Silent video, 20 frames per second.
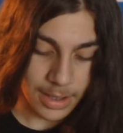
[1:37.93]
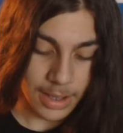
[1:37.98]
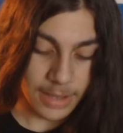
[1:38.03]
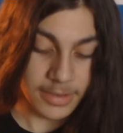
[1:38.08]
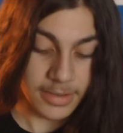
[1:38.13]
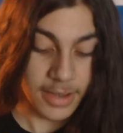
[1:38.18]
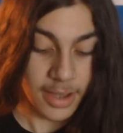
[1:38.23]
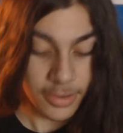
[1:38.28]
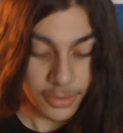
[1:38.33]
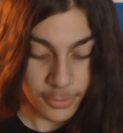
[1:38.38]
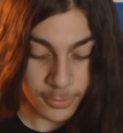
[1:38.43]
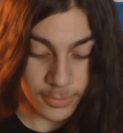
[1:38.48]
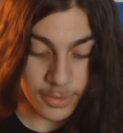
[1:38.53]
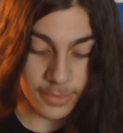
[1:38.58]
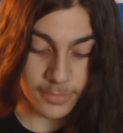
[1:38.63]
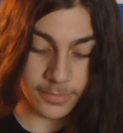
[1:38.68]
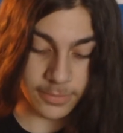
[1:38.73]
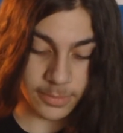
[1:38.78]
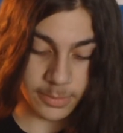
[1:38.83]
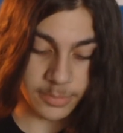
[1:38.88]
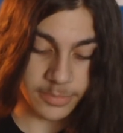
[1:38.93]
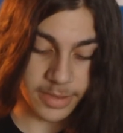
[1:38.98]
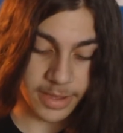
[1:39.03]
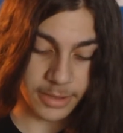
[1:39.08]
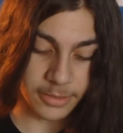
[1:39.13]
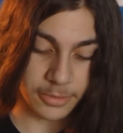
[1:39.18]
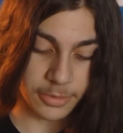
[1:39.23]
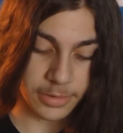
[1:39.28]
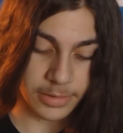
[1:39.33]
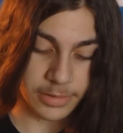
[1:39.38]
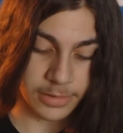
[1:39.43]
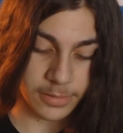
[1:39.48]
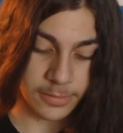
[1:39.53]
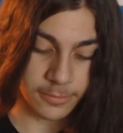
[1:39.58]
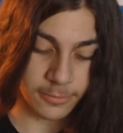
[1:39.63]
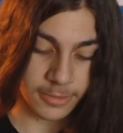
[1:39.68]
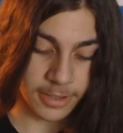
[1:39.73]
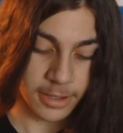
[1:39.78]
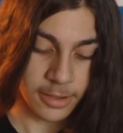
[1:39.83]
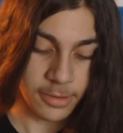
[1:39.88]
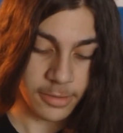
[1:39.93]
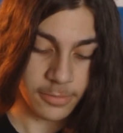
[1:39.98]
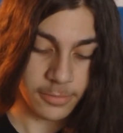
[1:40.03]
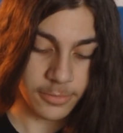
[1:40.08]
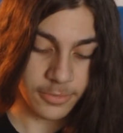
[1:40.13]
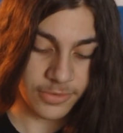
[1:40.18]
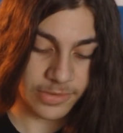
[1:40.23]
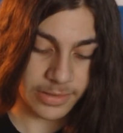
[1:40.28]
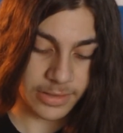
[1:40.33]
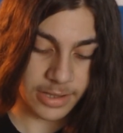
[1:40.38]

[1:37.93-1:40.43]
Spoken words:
Another one from Daniel Silvernail, which